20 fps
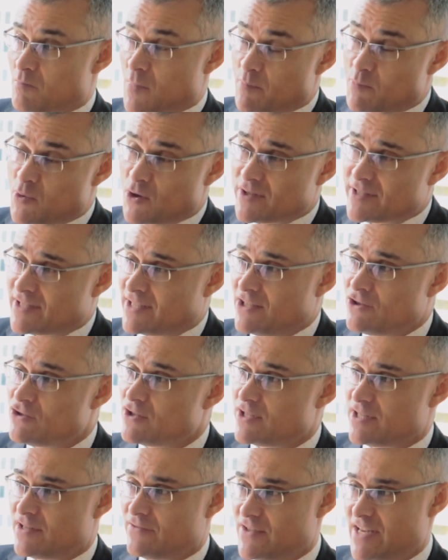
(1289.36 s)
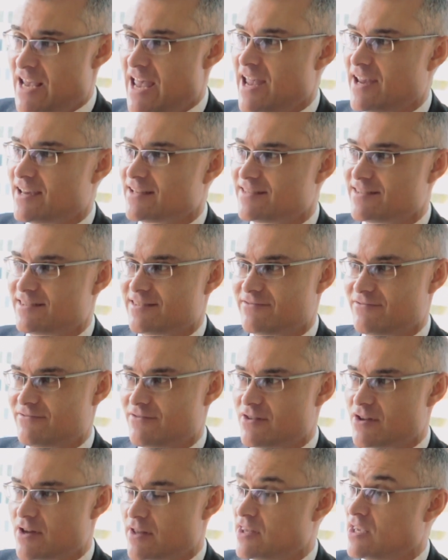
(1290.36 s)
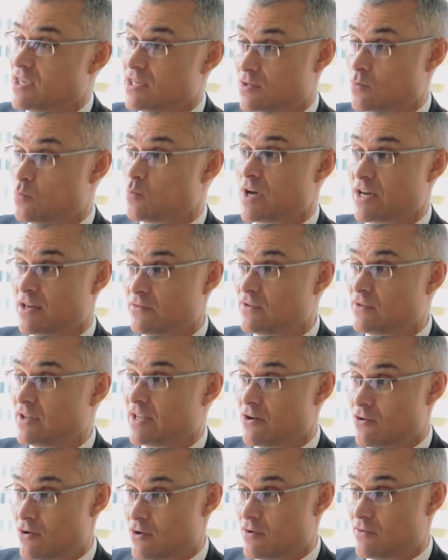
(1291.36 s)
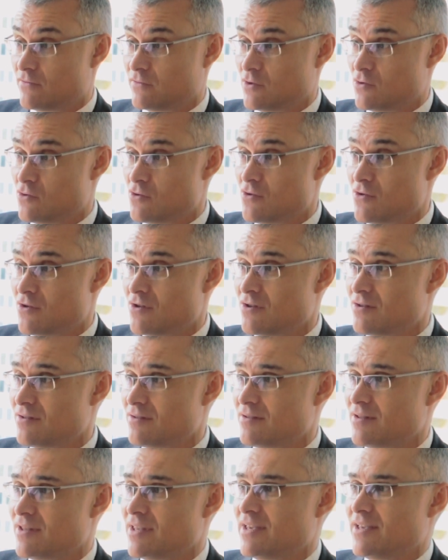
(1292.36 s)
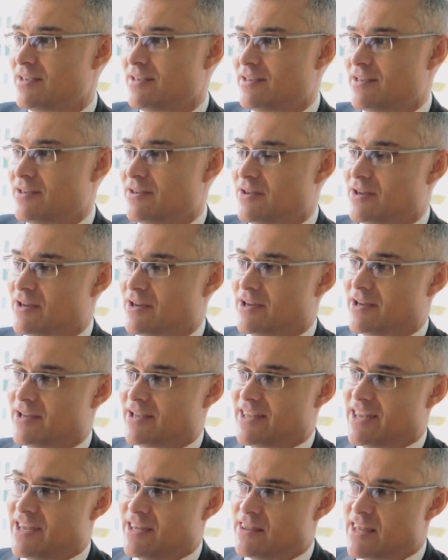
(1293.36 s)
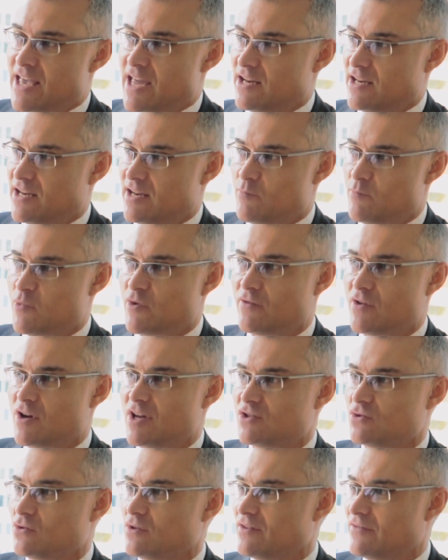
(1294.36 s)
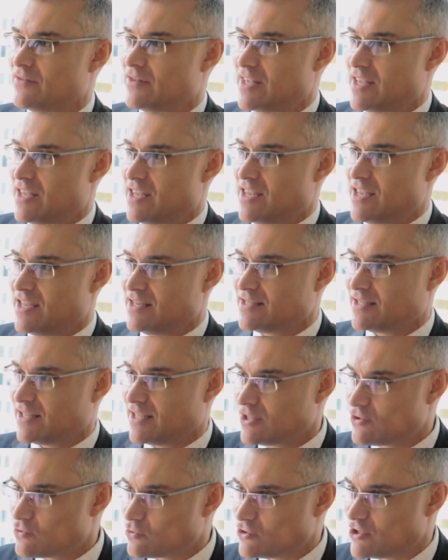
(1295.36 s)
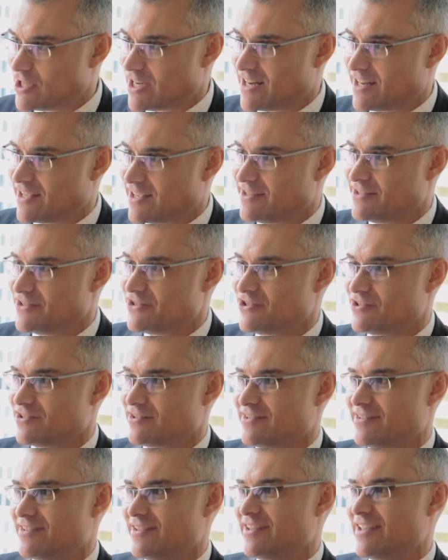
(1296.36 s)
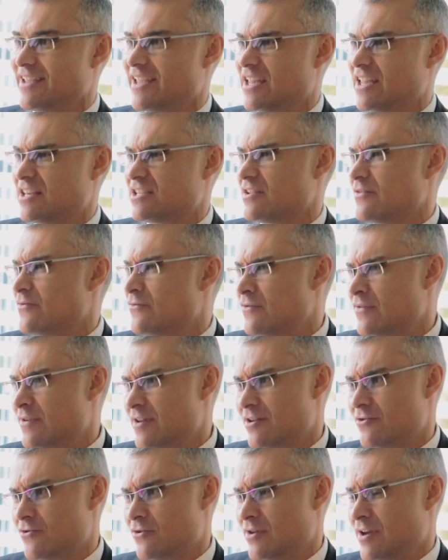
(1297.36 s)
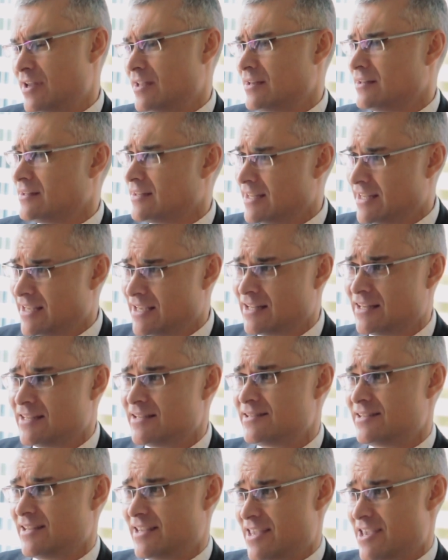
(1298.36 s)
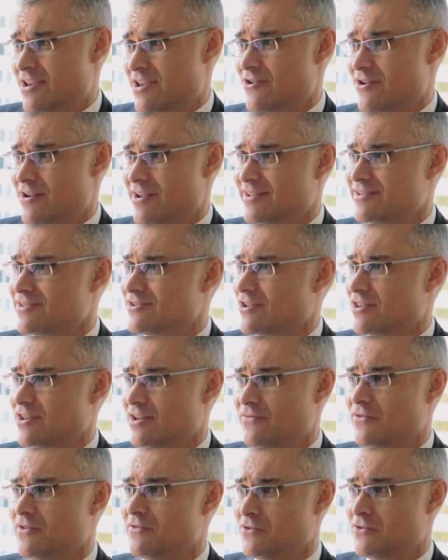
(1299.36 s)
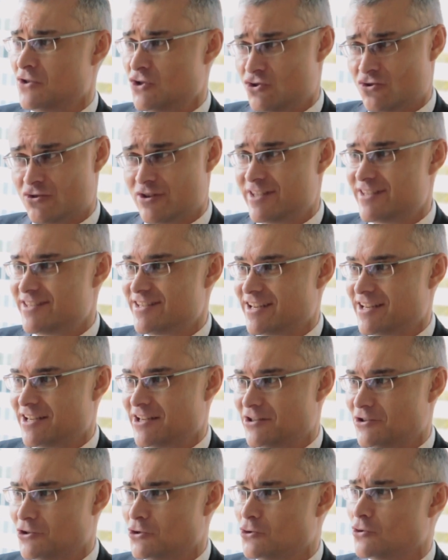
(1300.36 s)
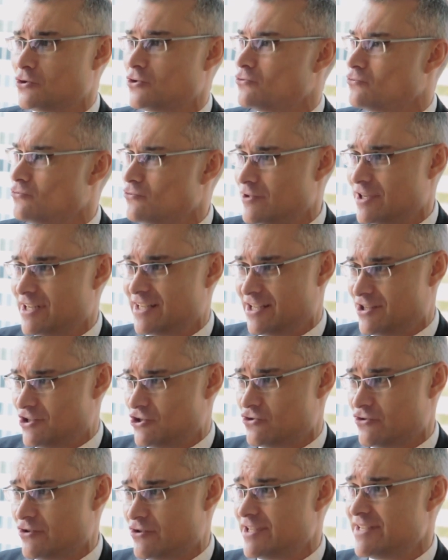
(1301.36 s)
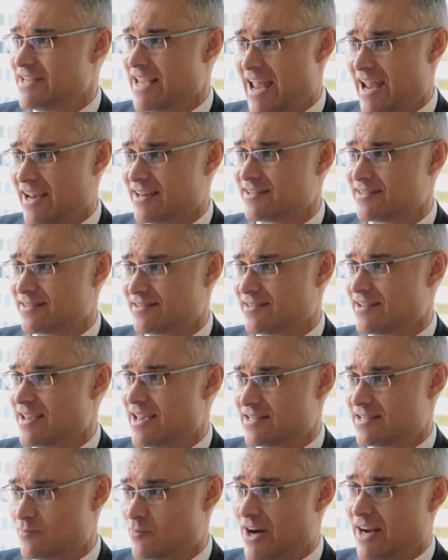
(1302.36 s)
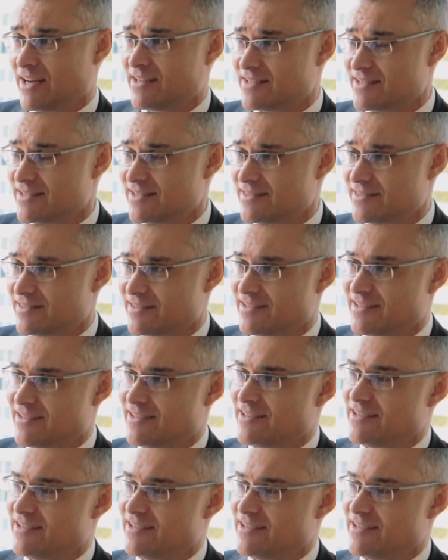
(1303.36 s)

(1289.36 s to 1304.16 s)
My personal interest of tax, I think, is a wonderful area of law in that it provides all of the intellectual challenge. It's a very legalistic area, so that if you've enjoyed studying law, you'll really enjoy tax as a practice.